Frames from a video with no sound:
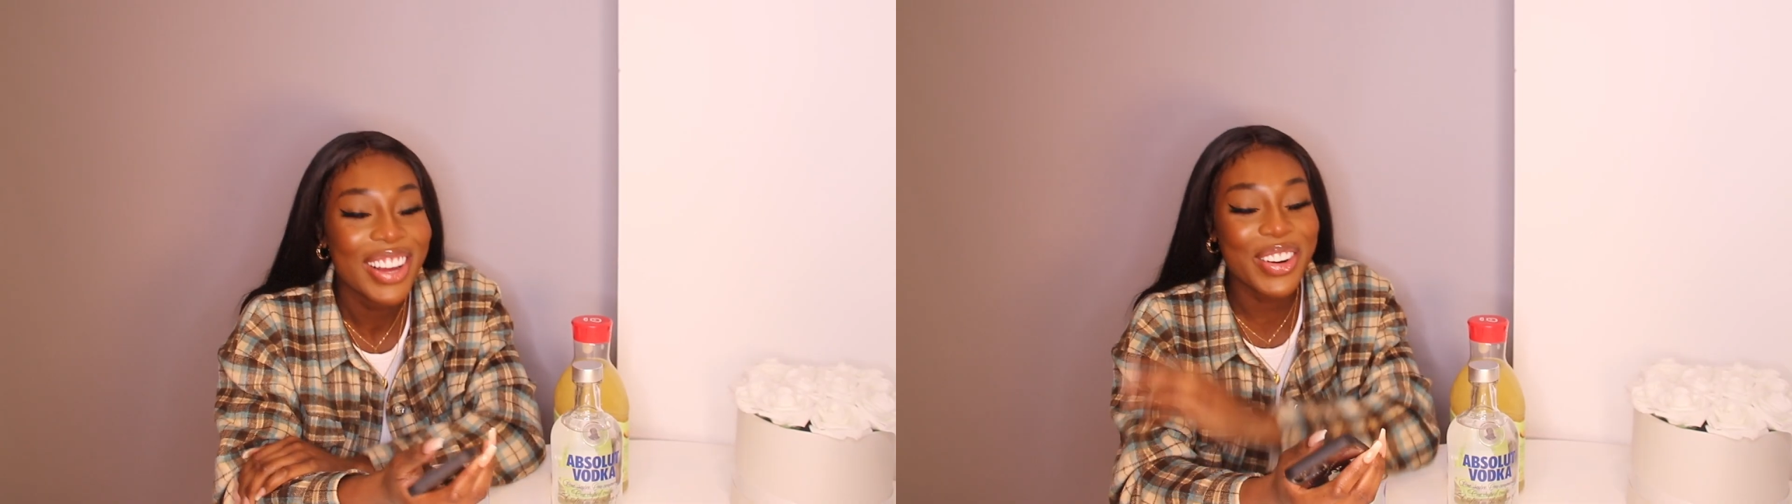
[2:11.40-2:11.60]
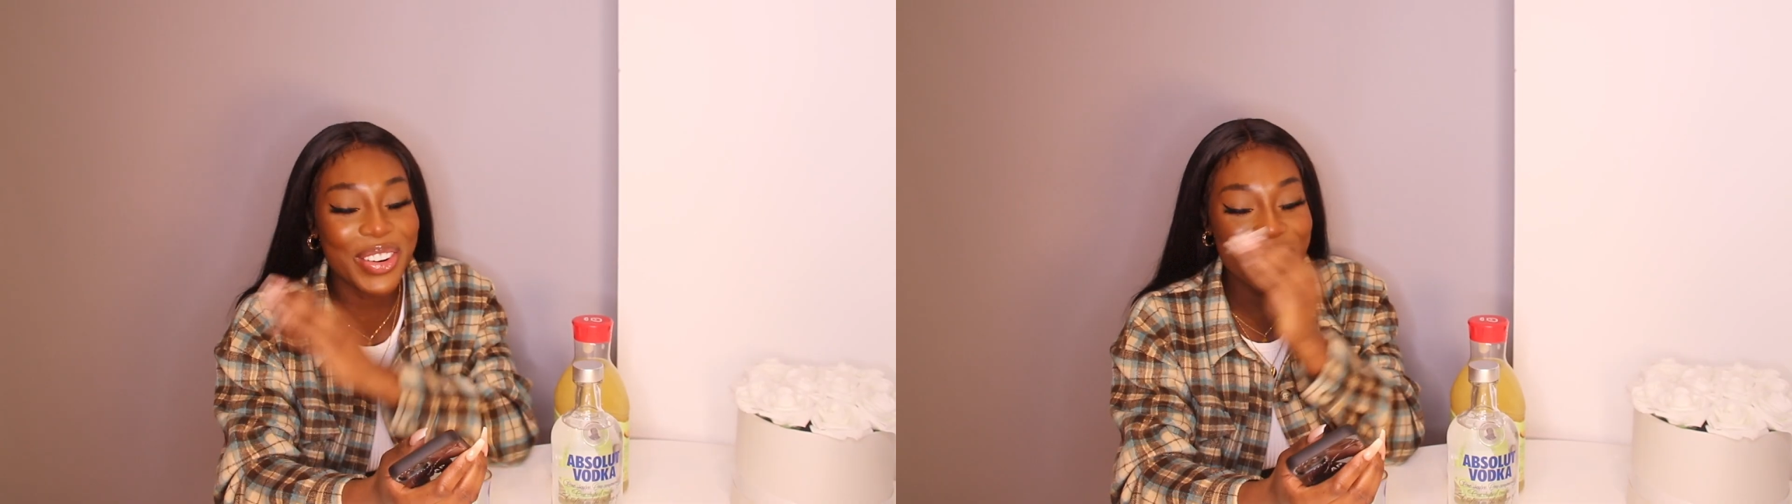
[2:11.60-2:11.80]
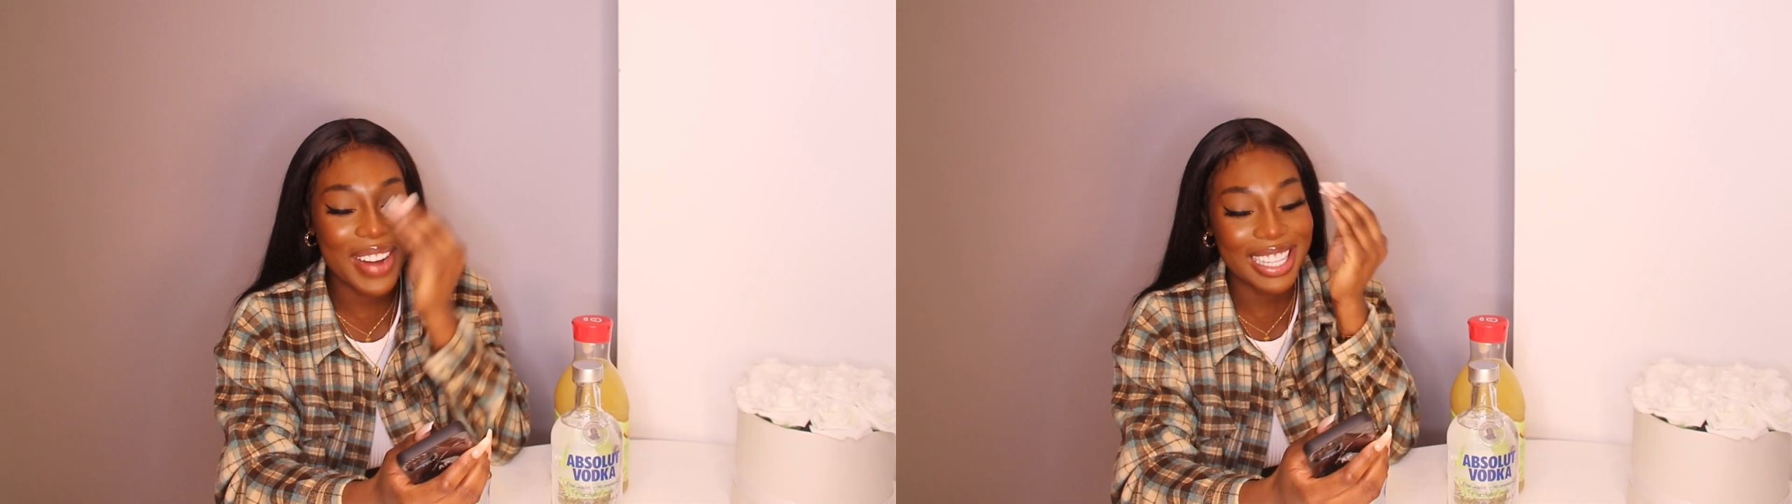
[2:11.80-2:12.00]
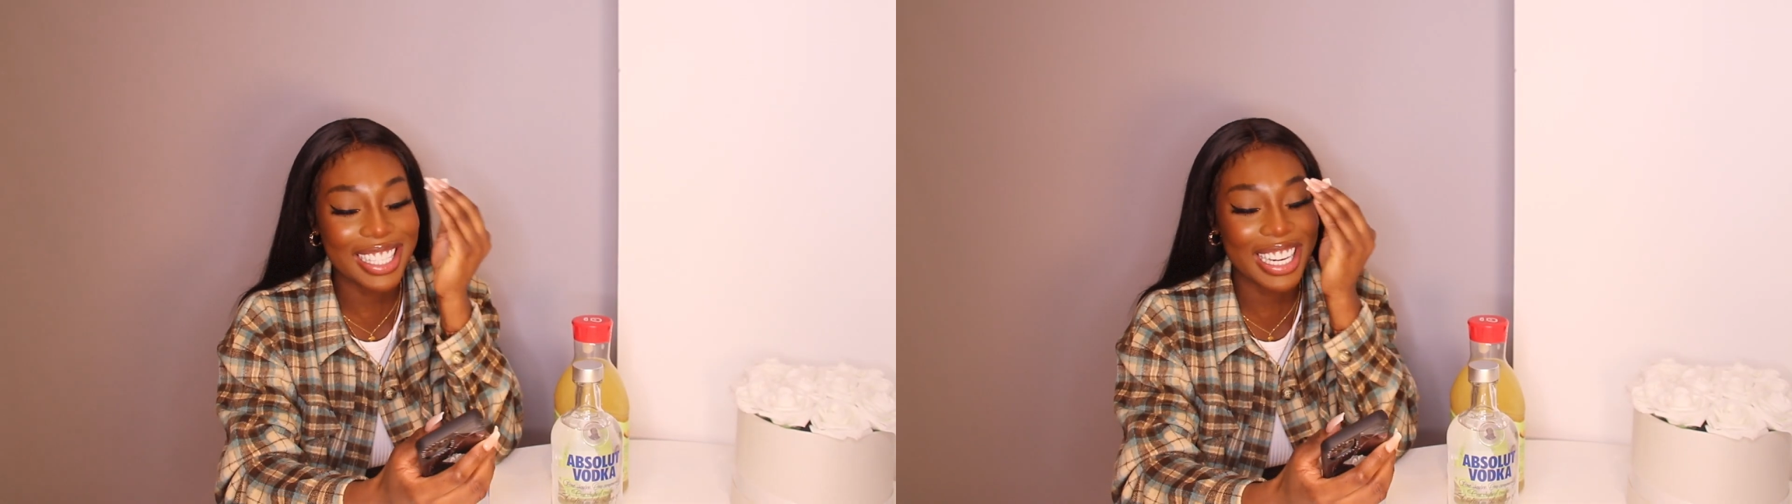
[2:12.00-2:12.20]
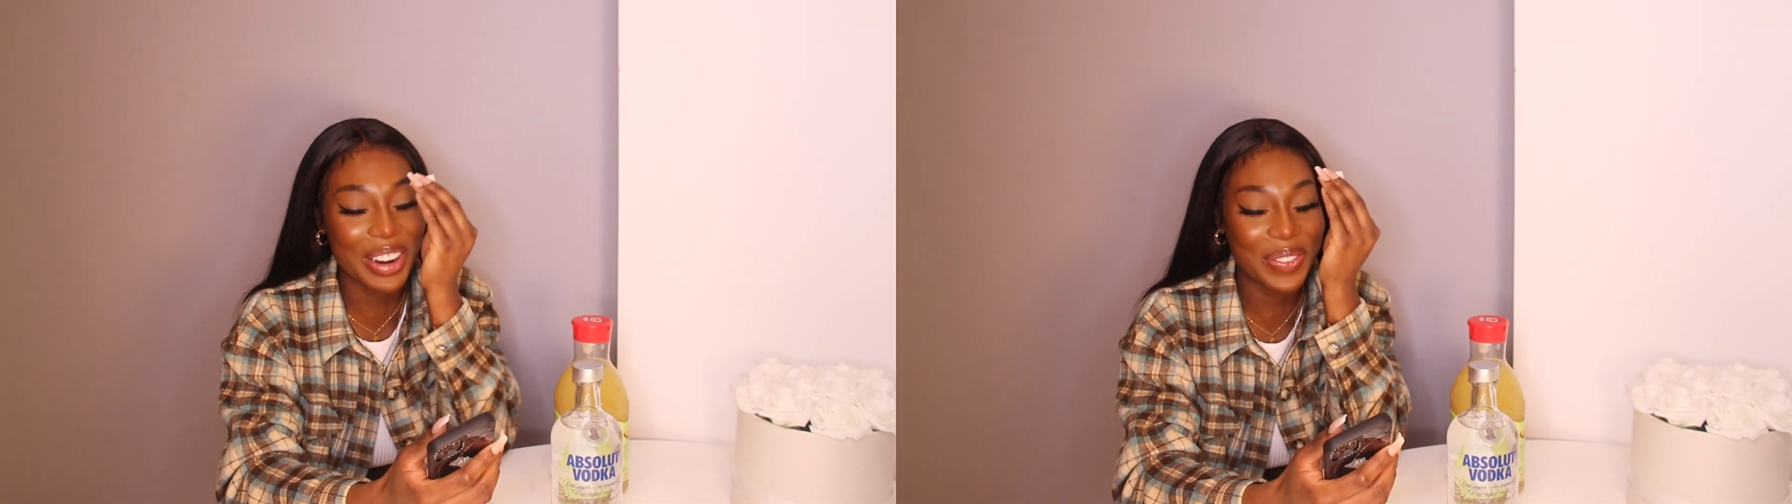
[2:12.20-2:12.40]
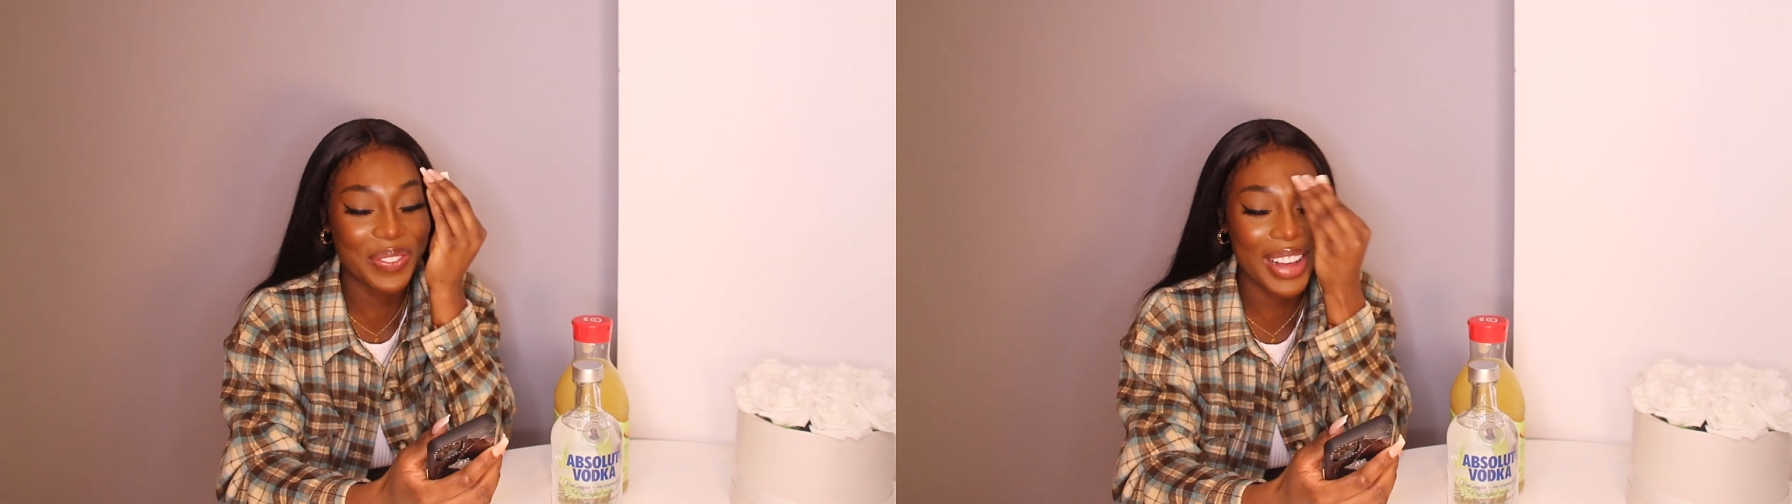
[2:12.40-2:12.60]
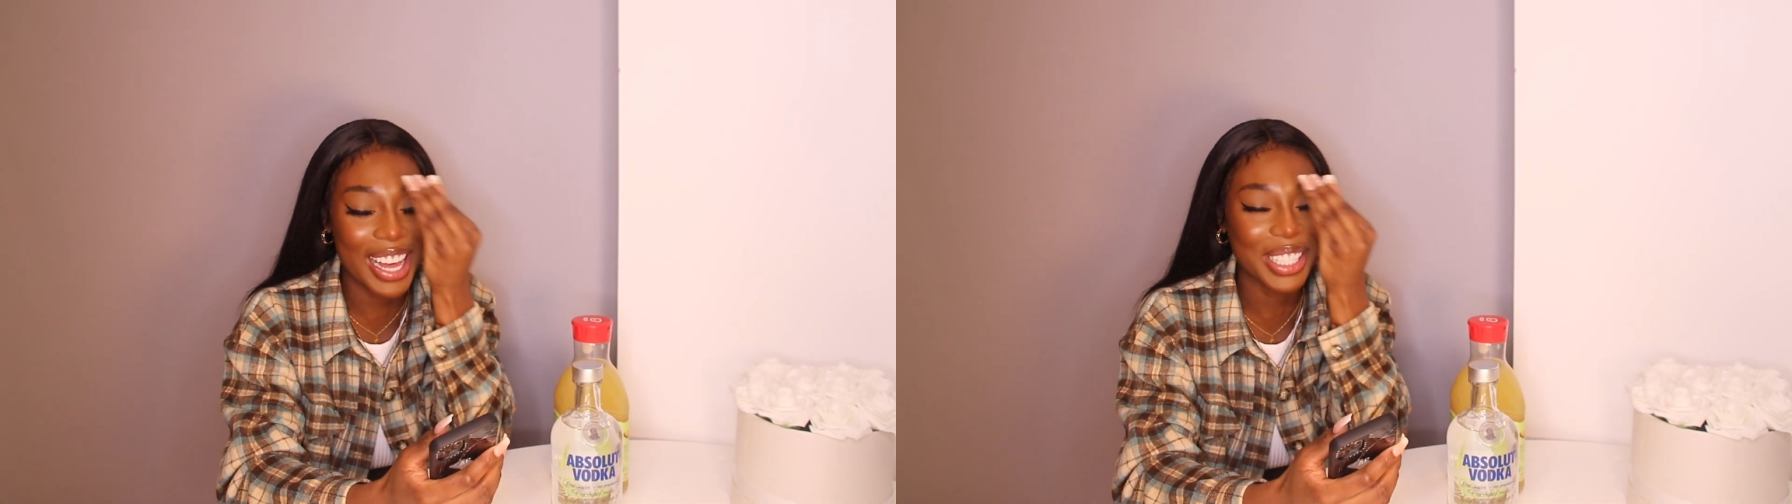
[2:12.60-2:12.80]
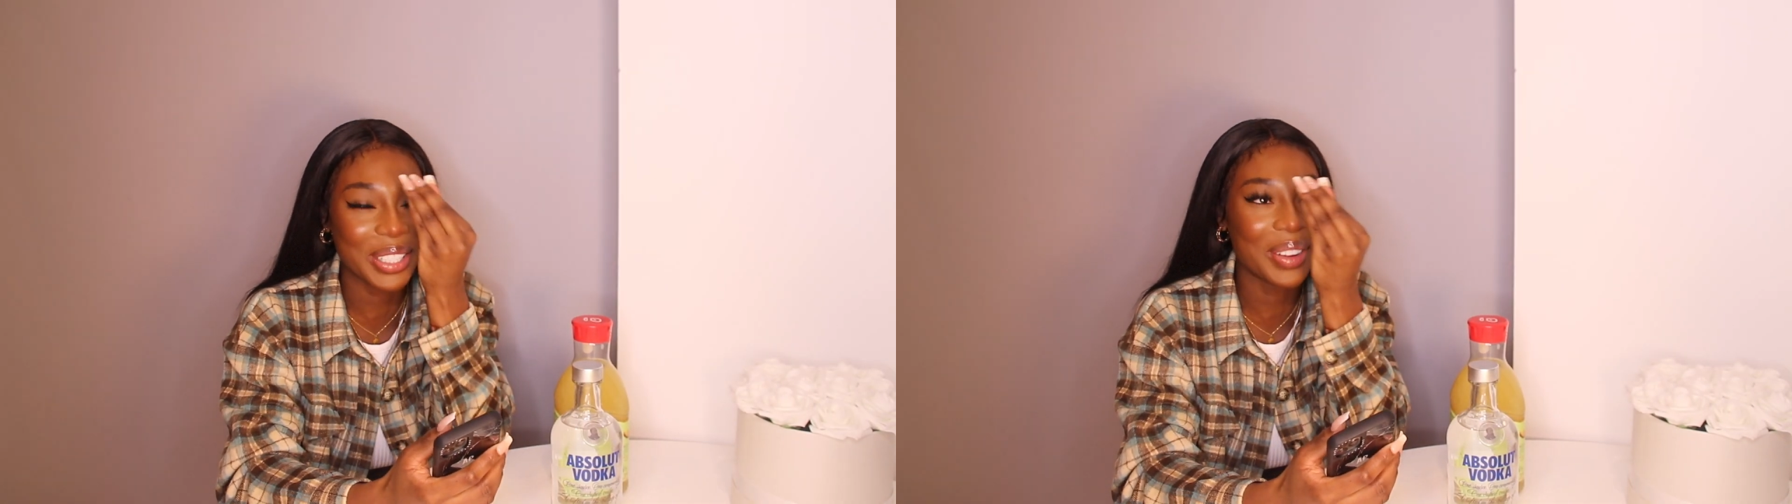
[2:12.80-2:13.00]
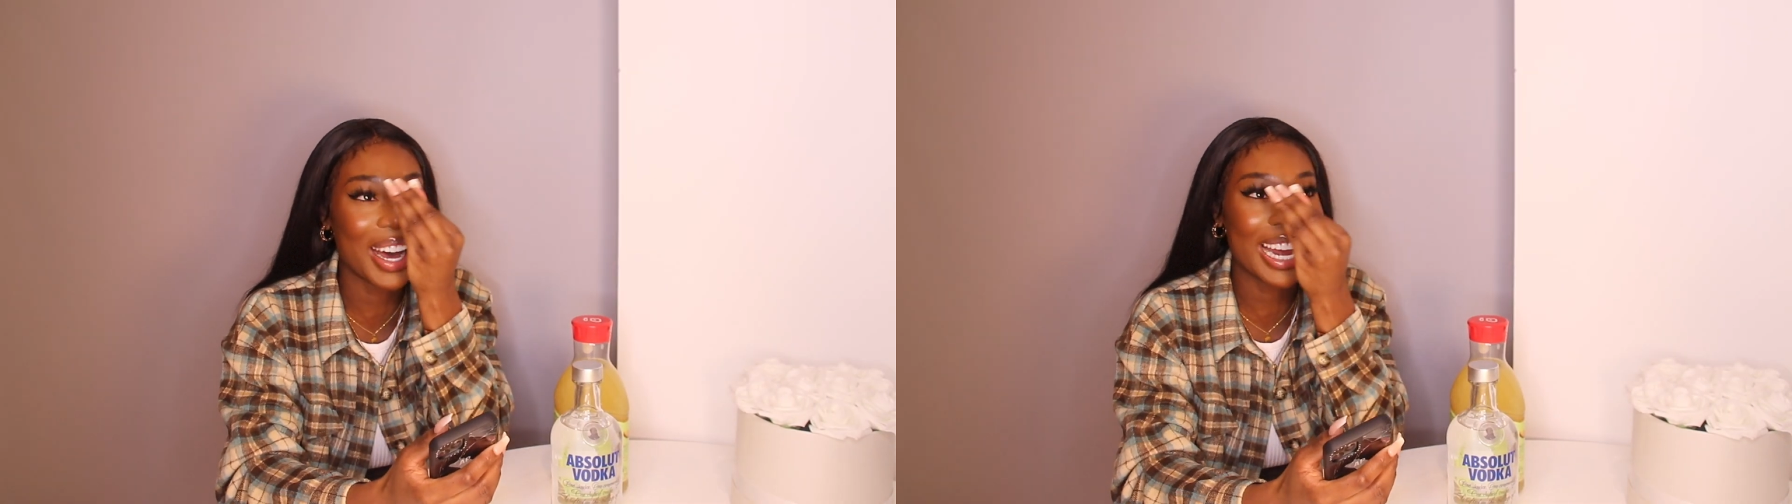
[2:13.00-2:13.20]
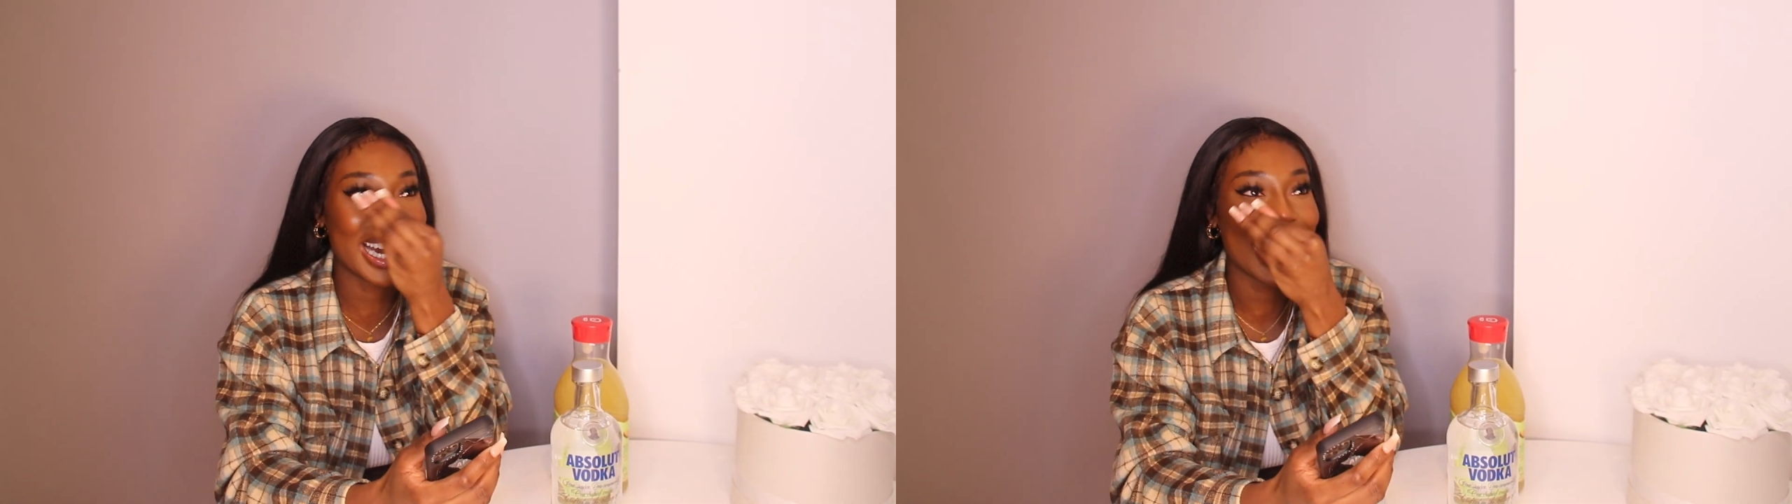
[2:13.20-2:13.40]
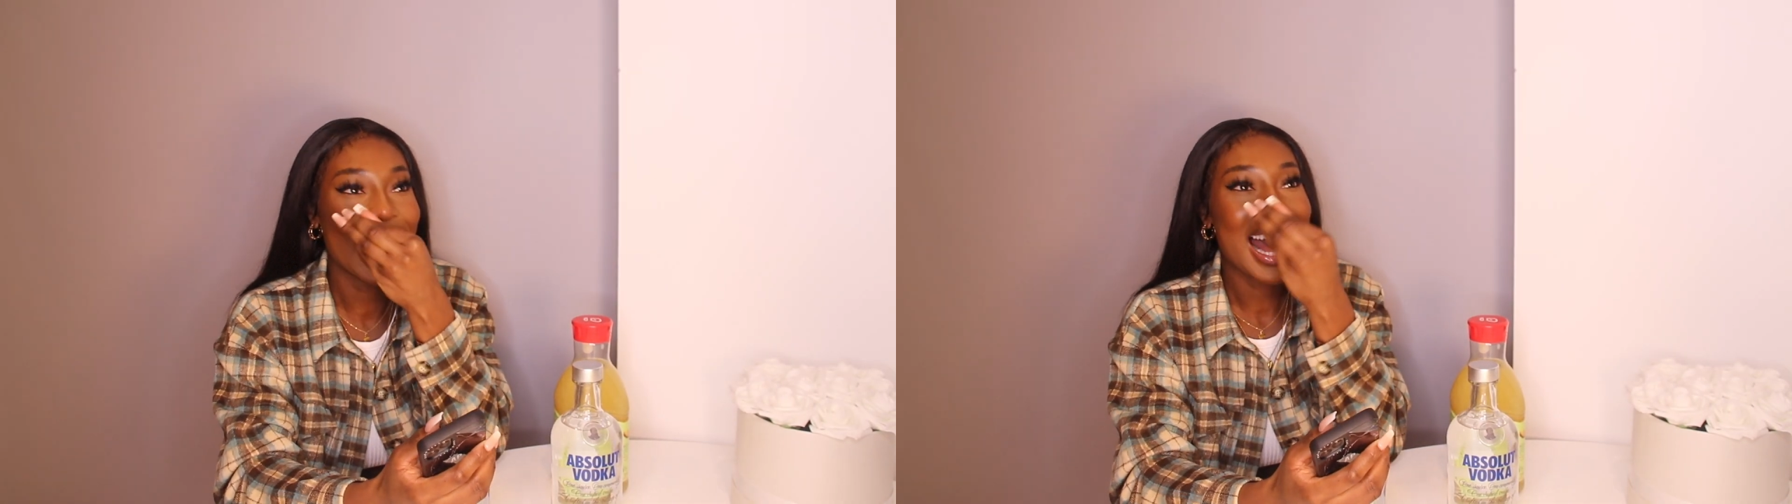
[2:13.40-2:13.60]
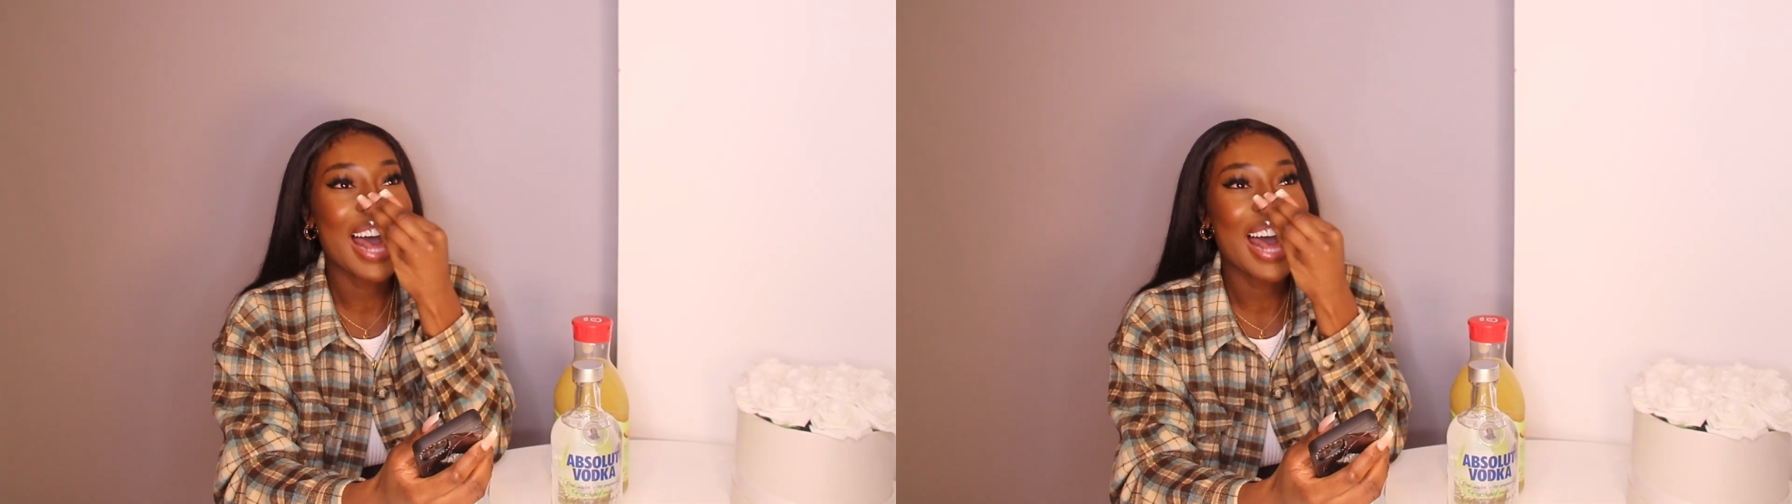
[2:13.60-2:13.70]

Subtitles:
Already the first one.